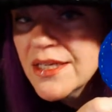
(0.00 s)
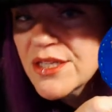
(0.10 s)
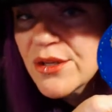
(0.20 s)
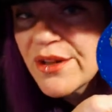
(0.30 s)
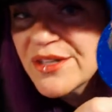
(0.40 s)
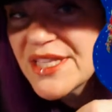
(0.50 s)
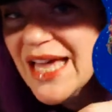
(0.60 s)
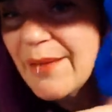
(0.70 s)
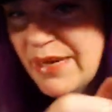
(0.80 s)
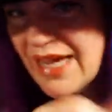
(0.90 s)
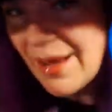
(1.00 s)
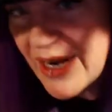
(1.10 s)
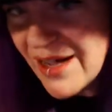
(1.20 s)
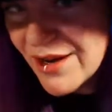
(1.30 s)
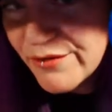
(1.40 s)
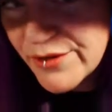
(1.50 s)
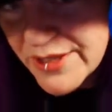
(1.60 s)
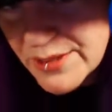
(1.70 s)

So there's that. But I'm going to autofocus